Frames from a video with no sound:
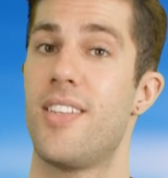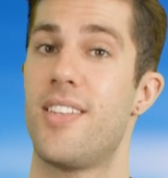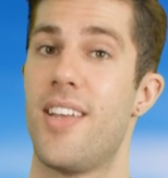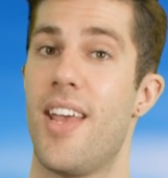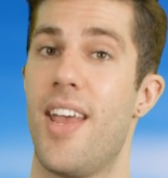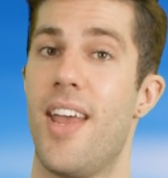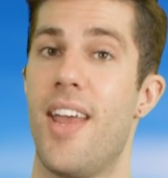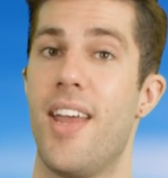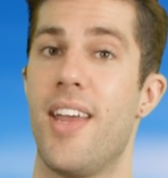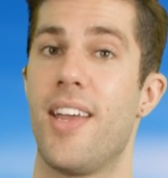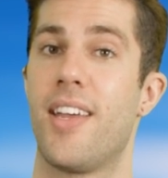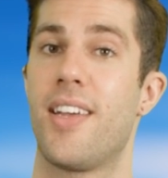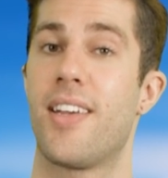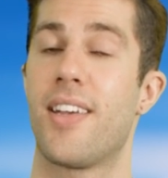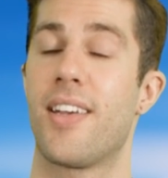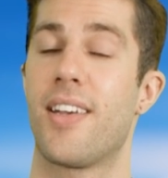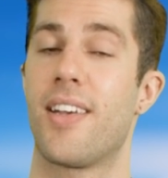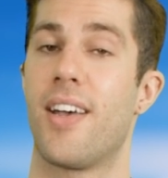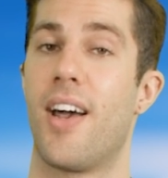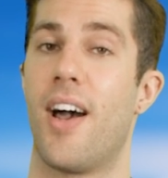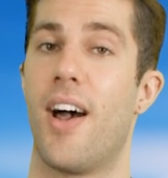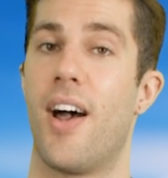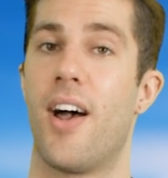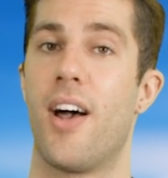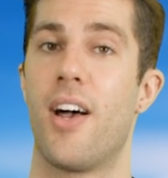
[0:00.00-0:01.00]
Take
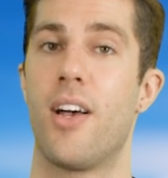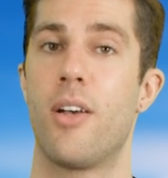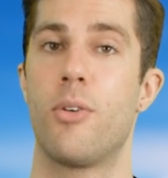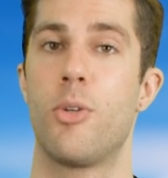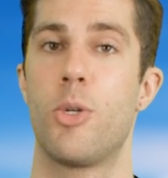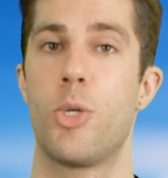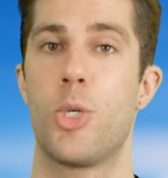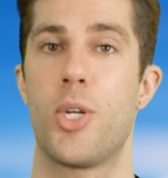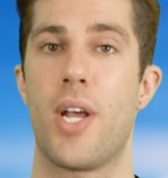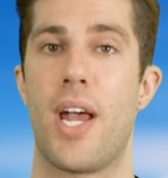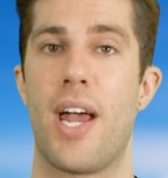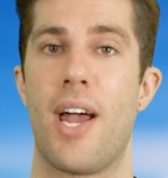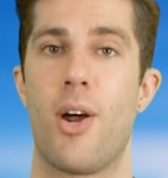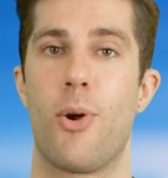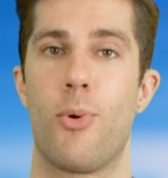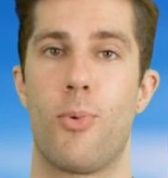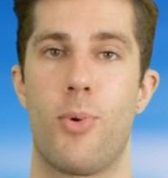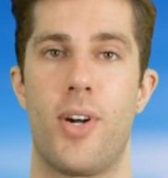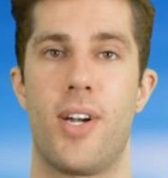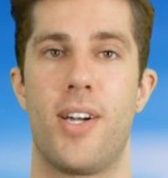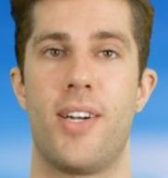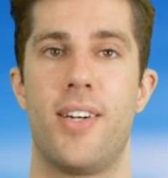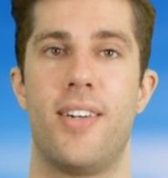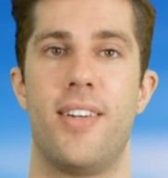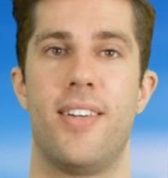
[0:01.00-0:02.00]
a
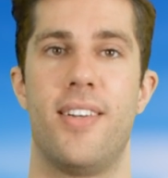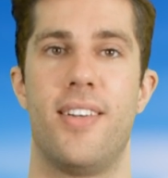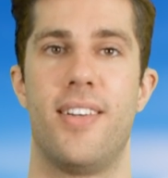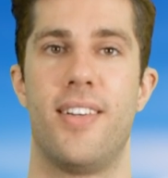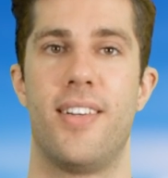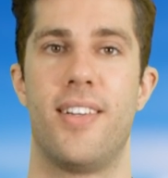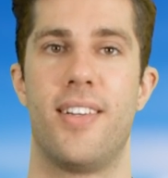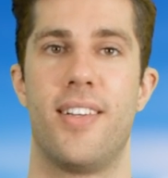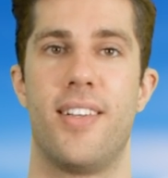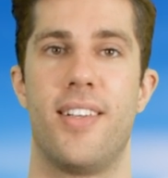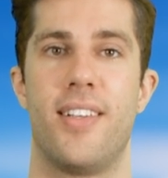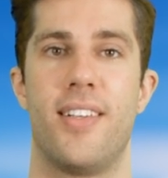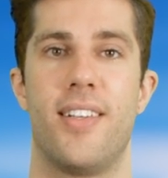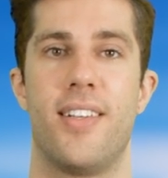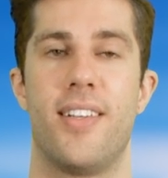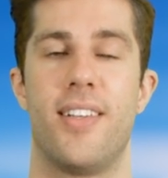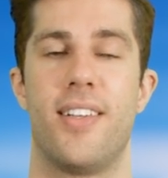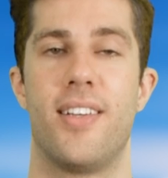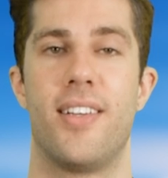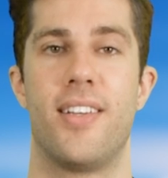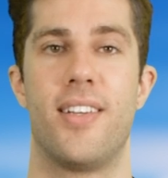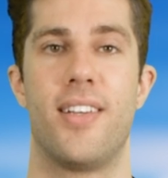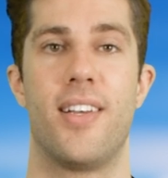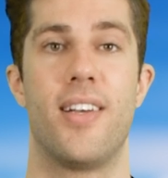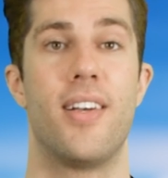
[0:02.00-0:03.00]
shower.
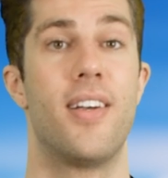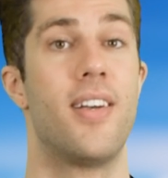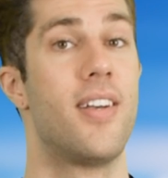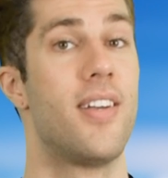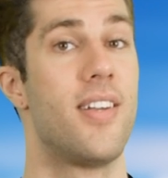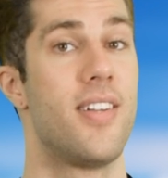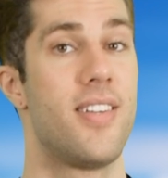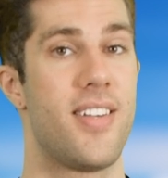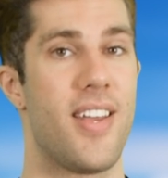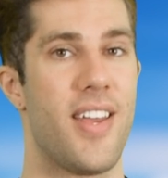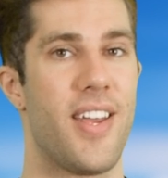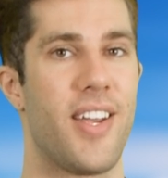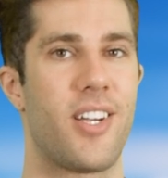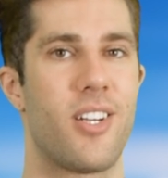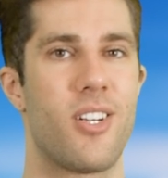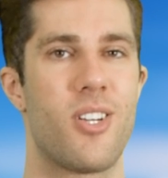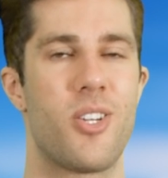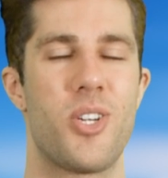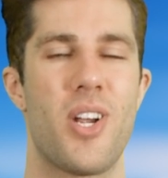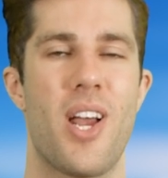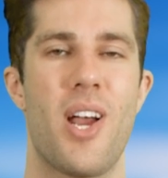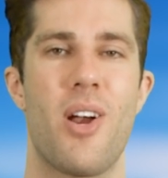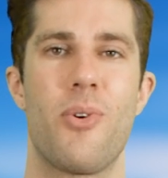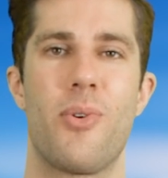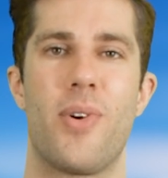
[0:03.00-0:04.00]
Take a
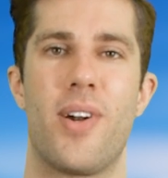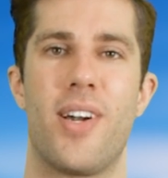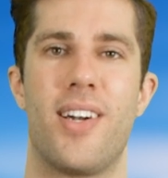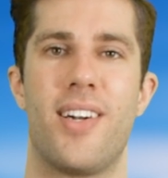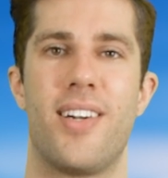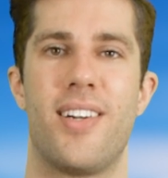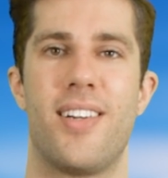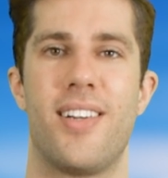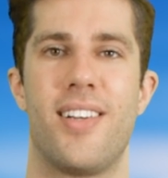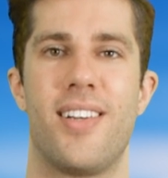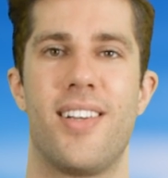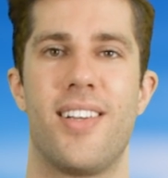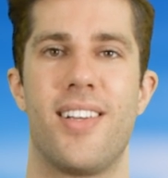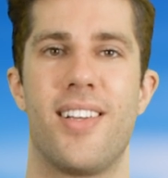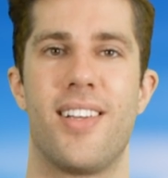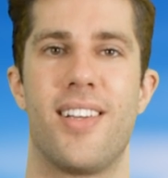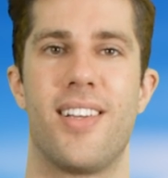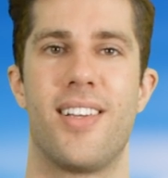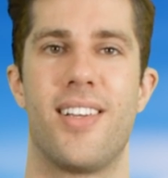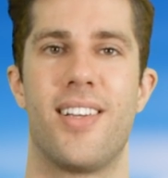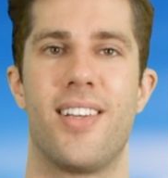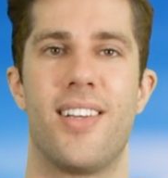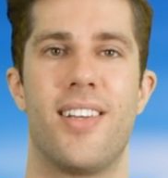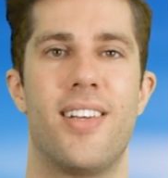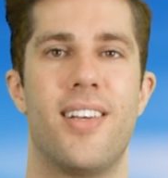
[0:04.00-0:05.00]
shower.
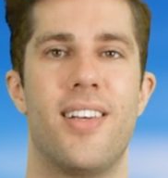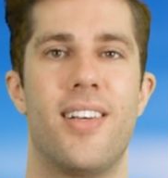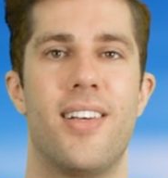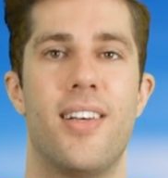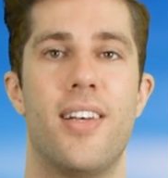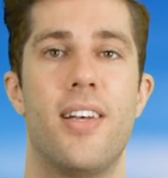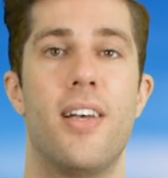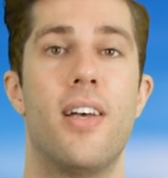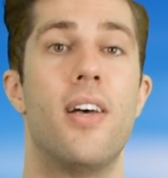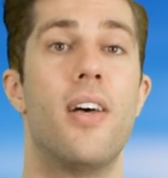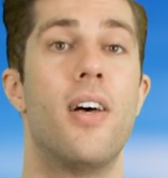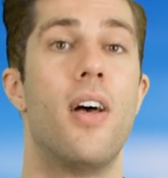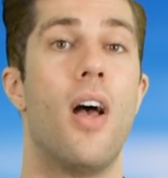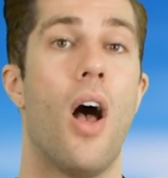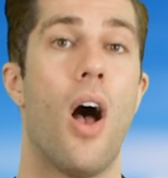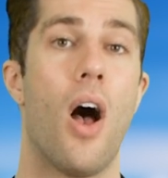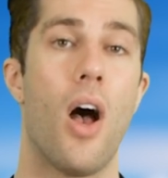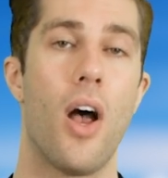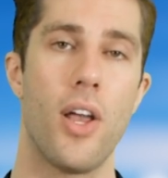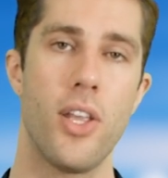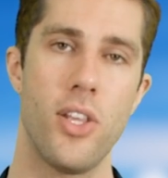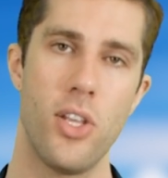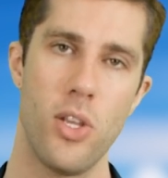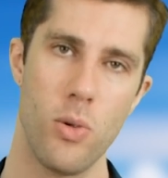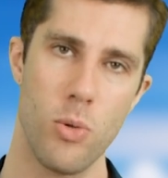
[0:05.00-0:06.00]

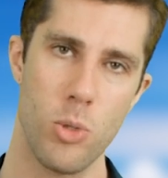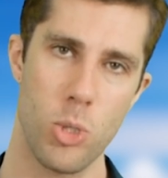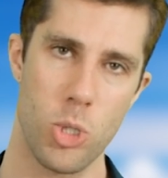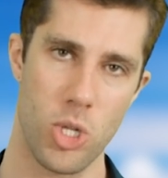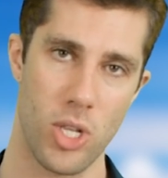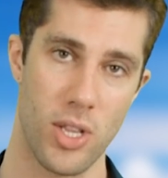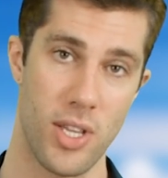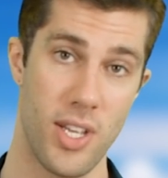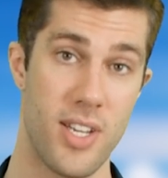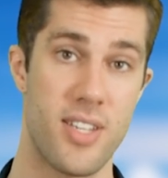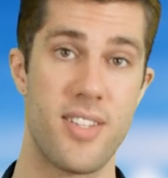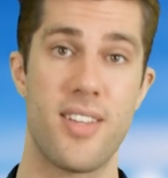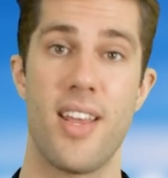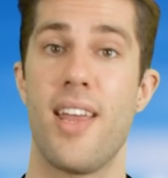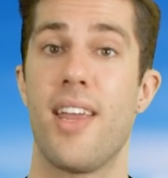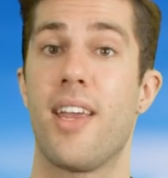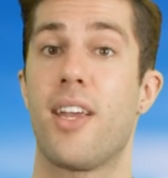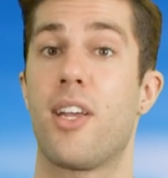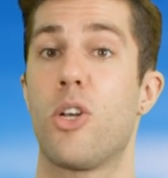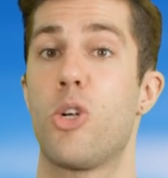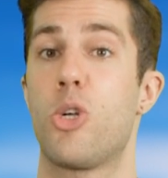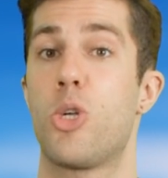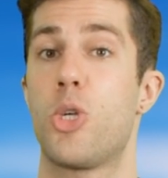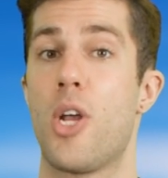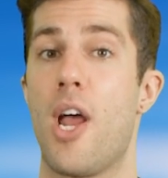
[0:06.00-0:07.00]
I usually
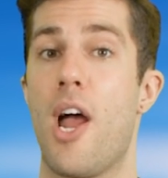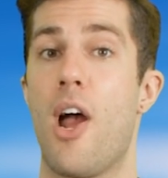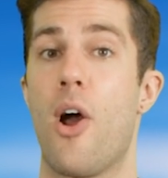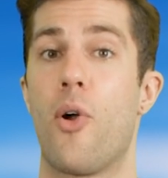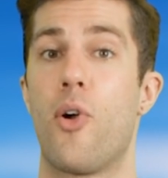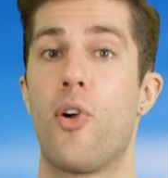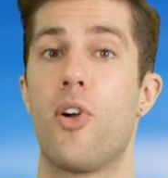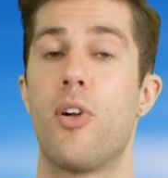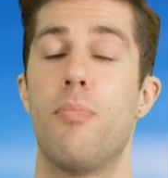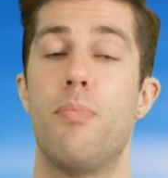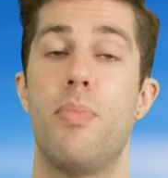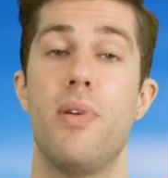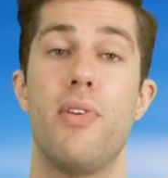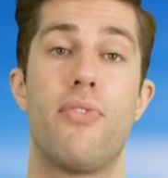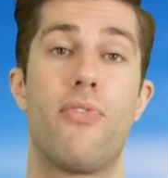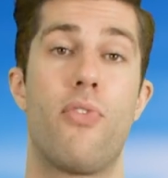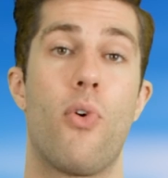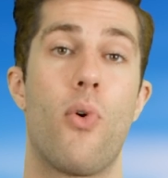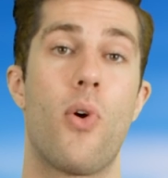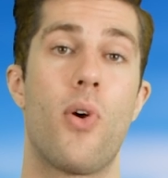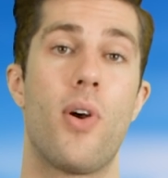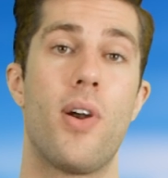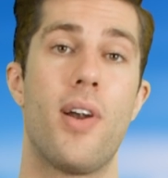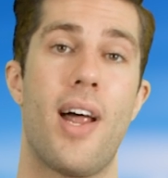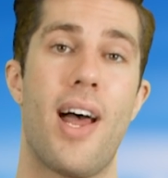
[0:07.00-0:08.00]
take a shower
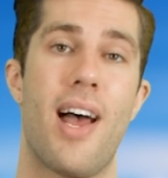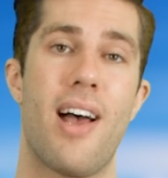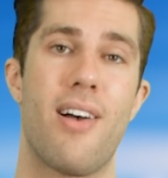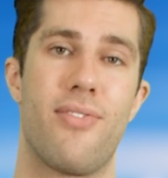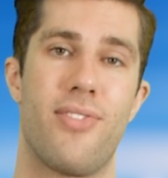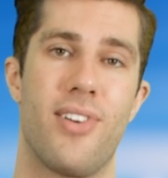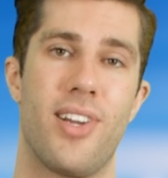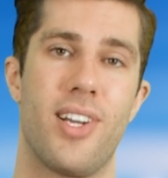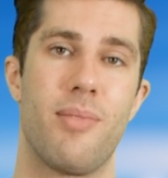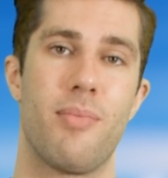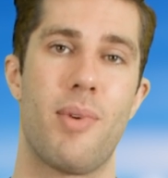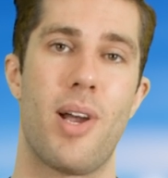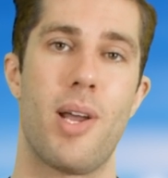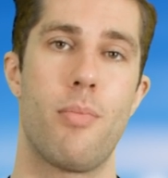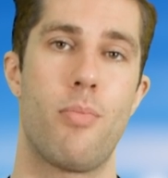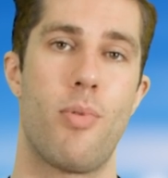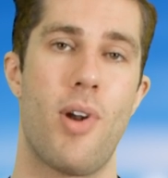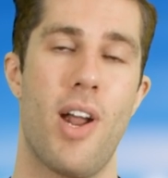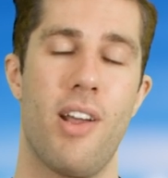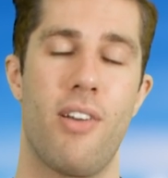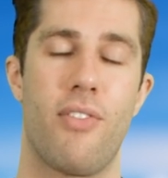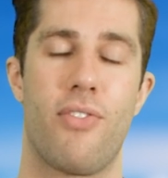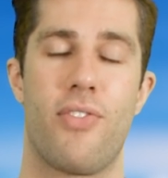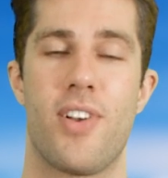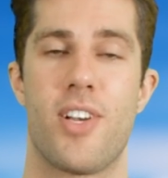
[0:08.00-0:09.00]
before having my
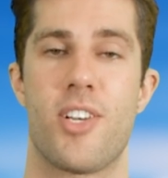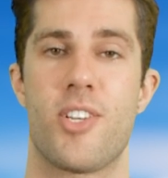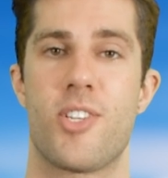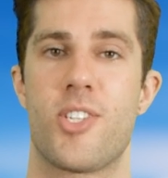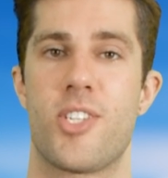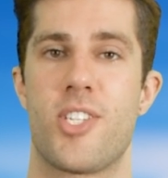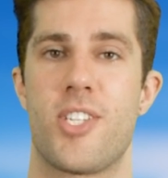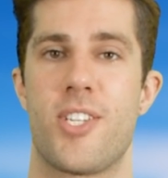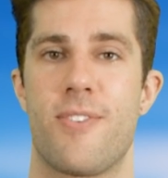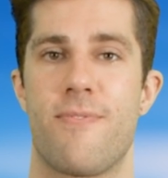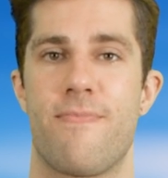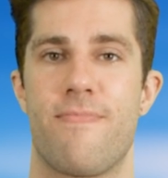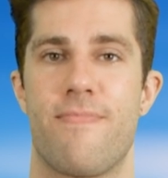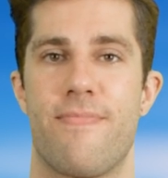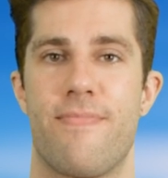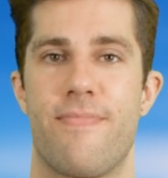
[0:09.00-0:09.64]
breakfast.